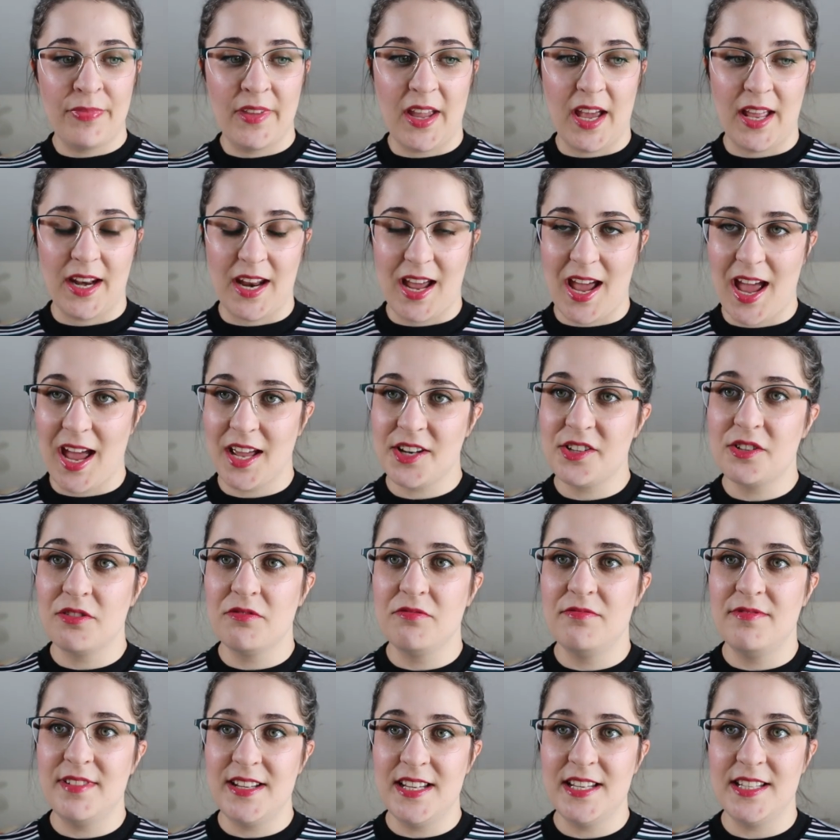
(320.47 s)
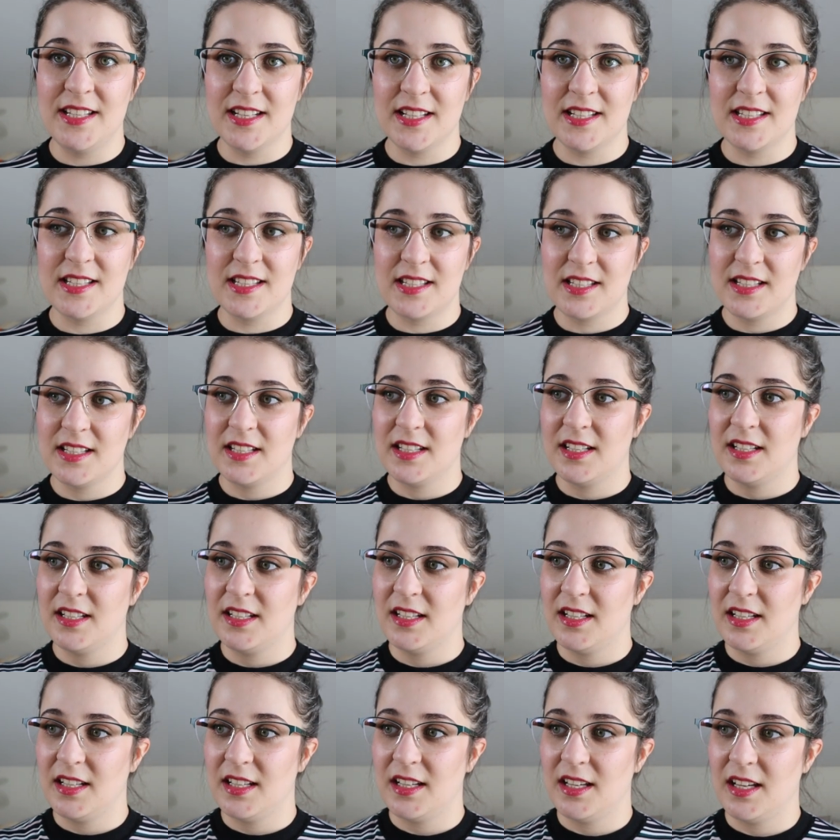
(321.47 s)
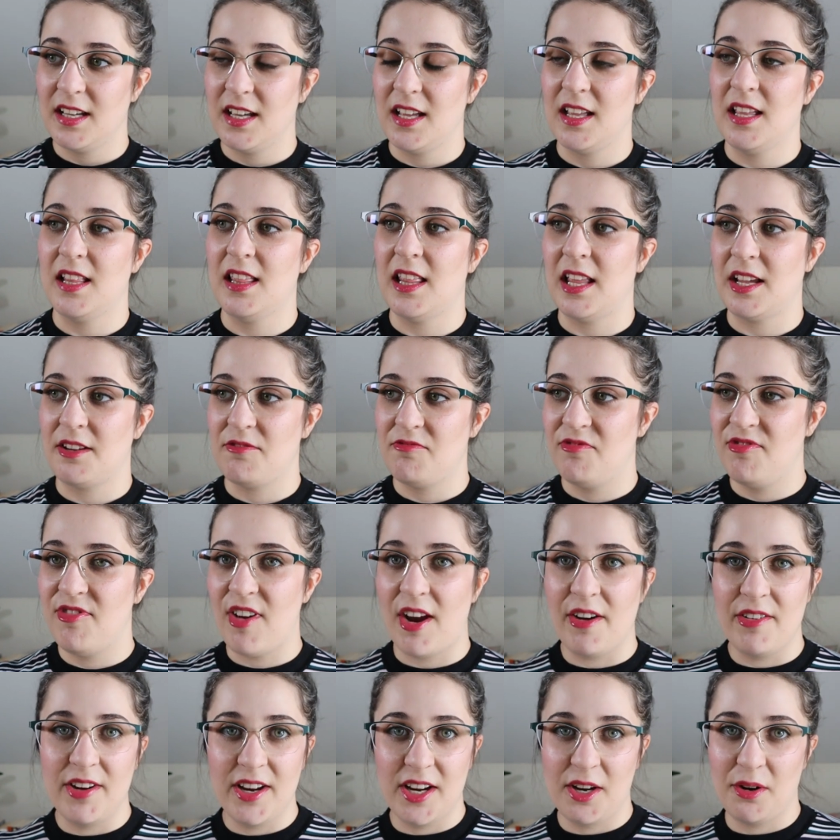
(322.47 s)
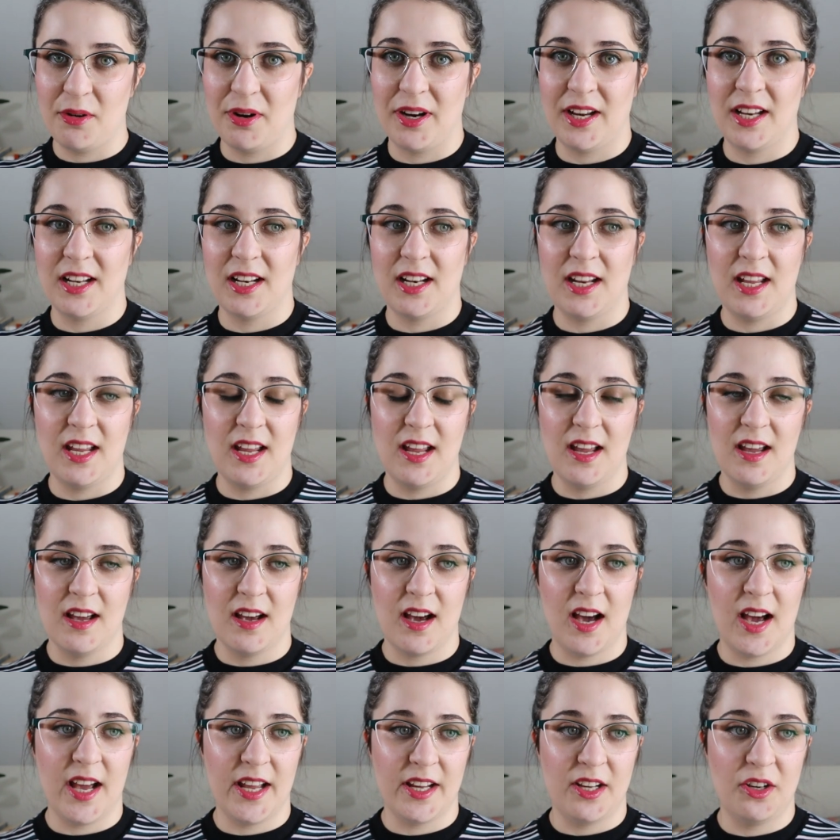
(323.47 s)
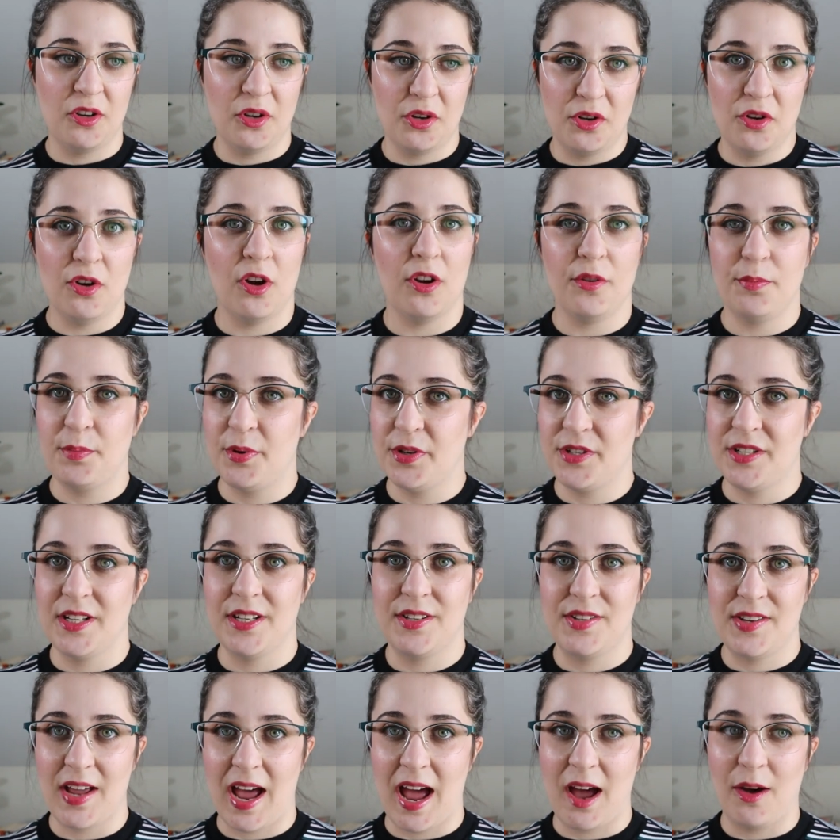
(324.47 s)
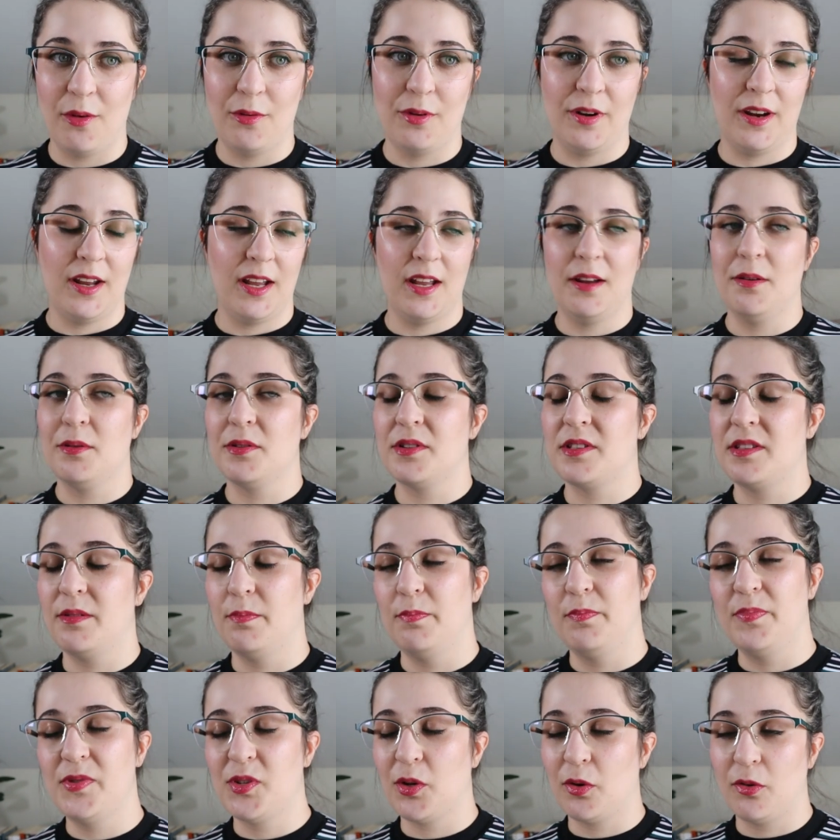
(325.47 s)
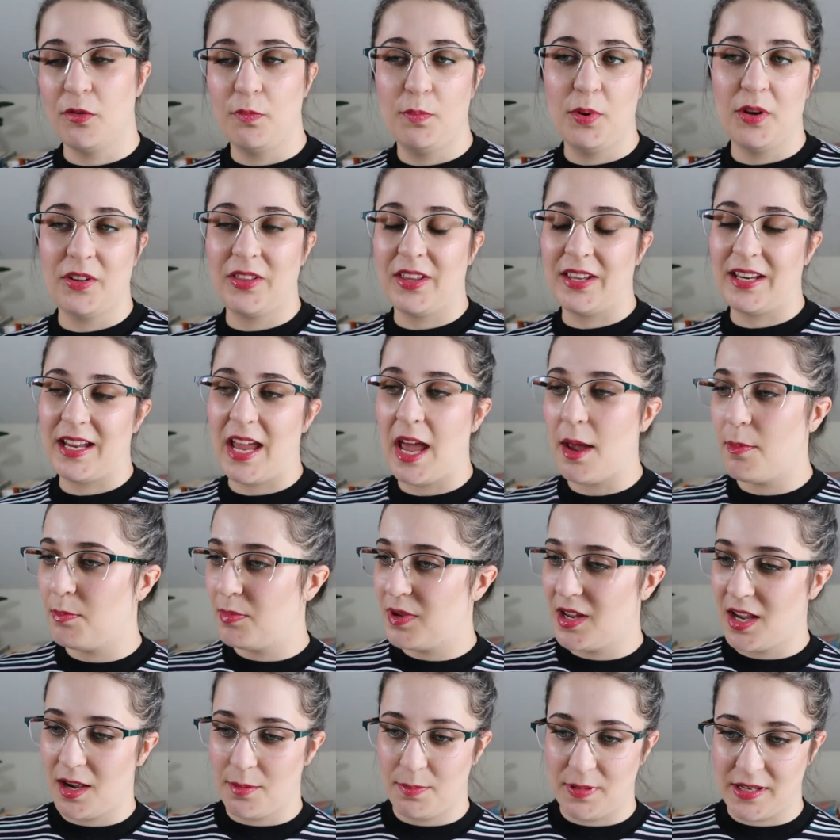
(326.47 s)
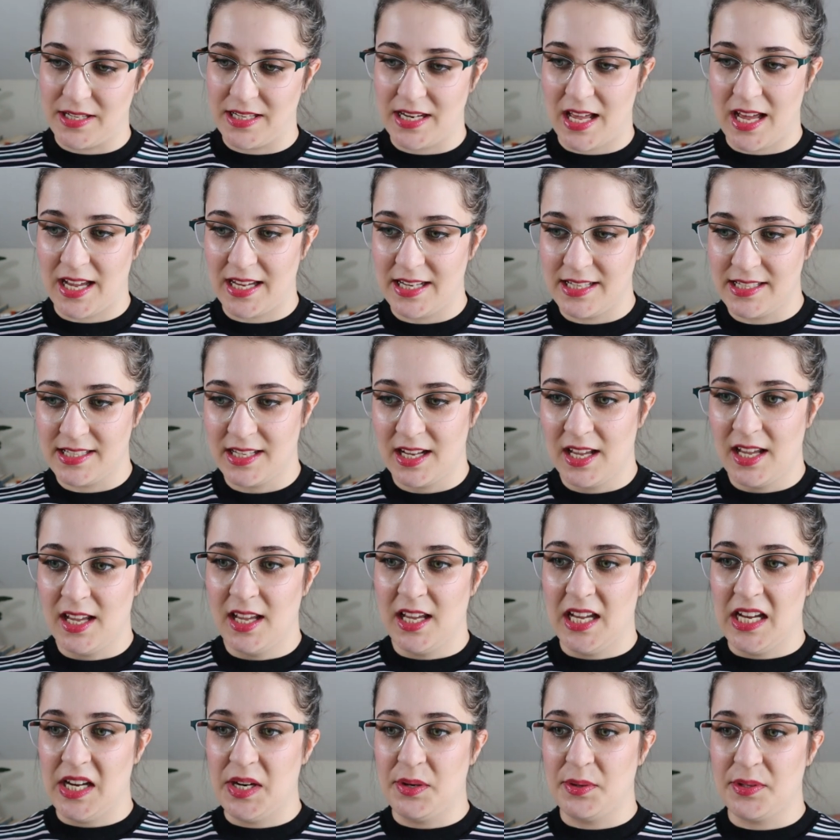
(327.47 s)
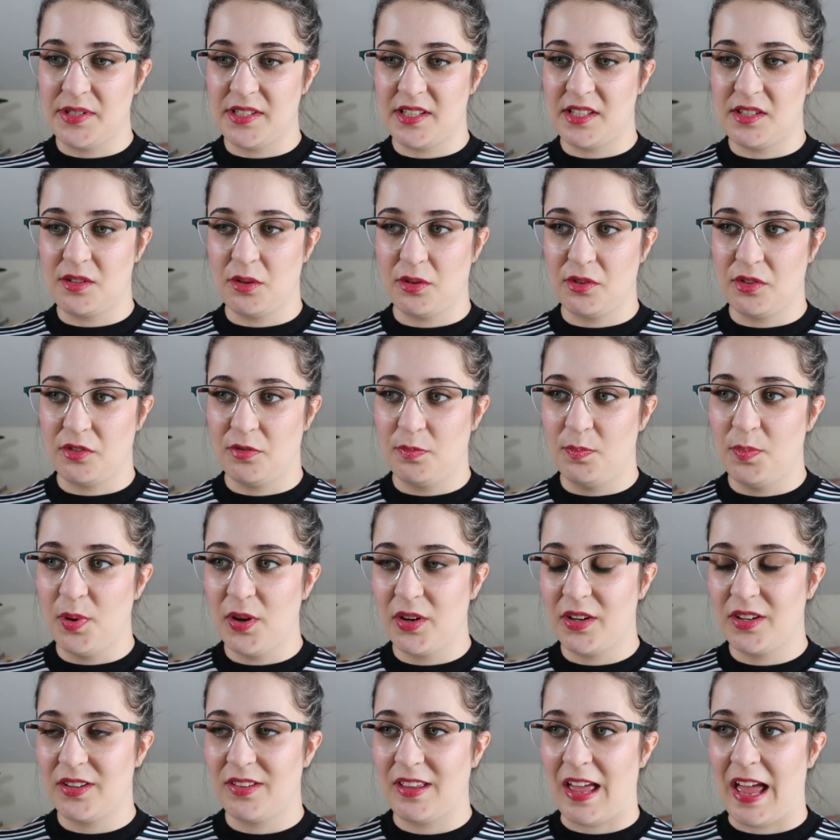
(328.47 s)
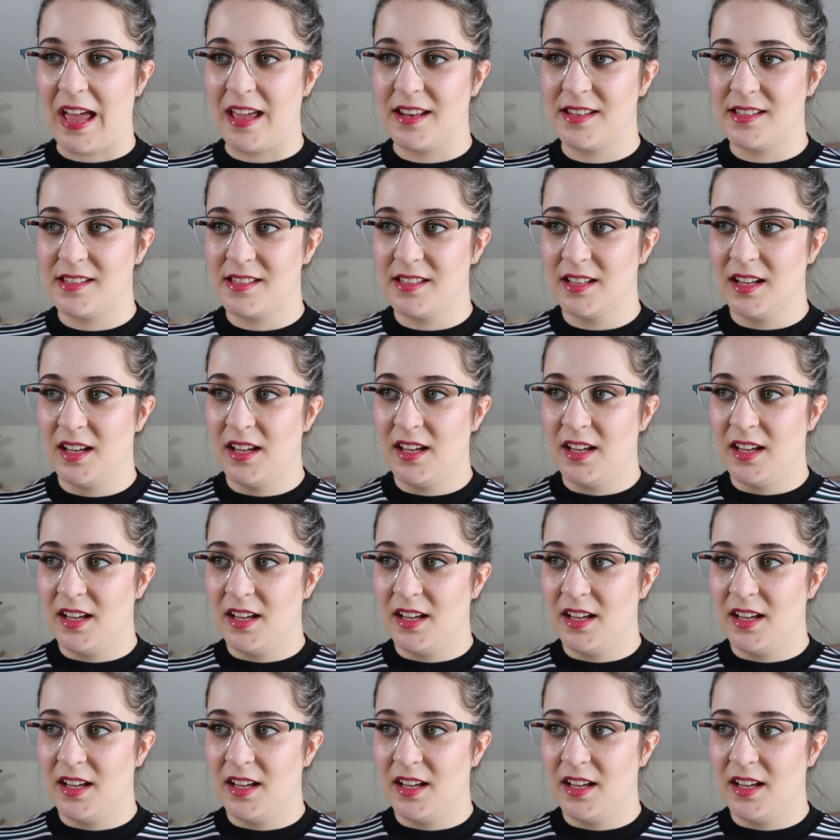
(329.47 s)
And I had to read it, like, very quickly. I could not put it down. It was the sort of book that kept me up at night. It was the sort of book that